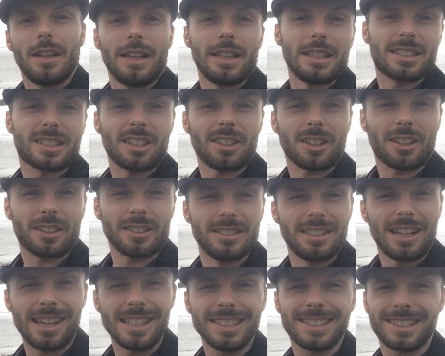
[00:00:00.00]
It took
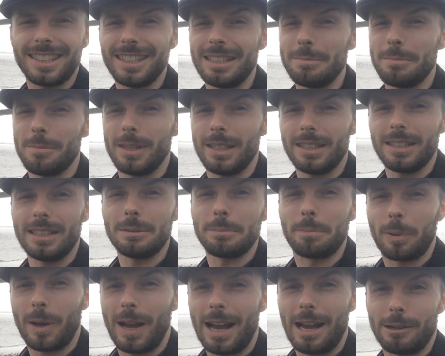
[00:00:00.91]
£98
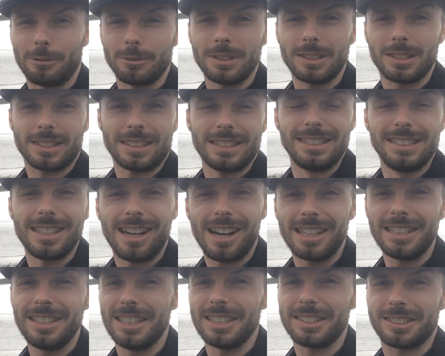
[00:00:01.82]
million and
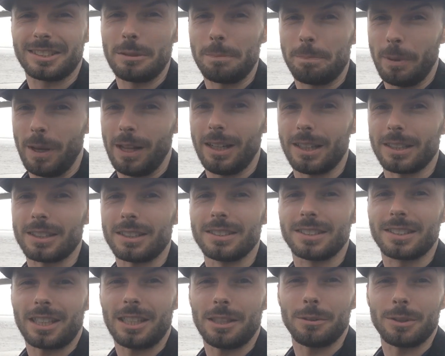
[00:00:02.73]
9 years to build
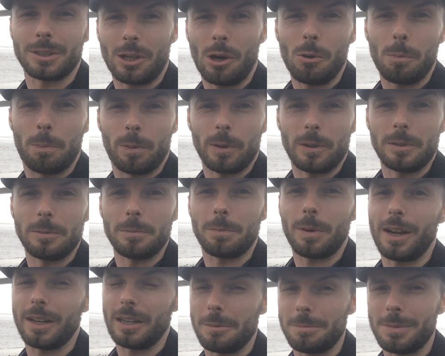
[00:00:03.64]
until it was
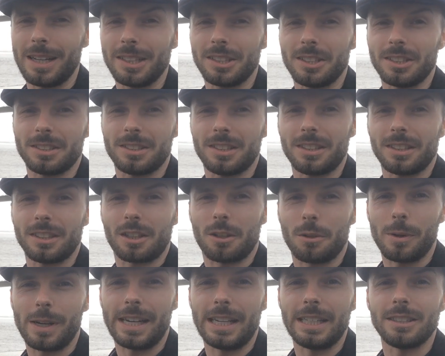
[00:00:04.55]
opened by Her Majesty the
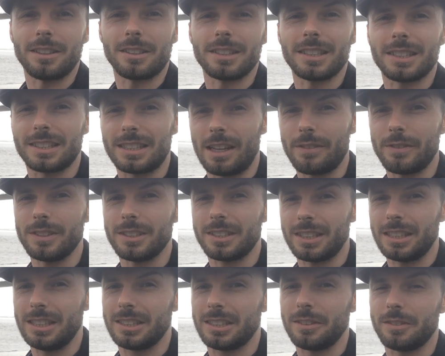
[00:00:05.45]
Queen on the
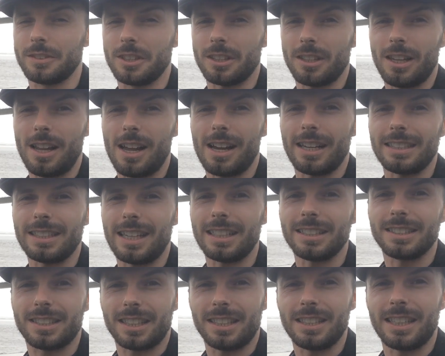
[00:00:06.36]
17th of July
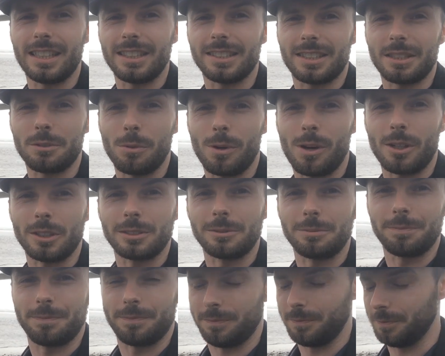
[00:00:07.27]
1981.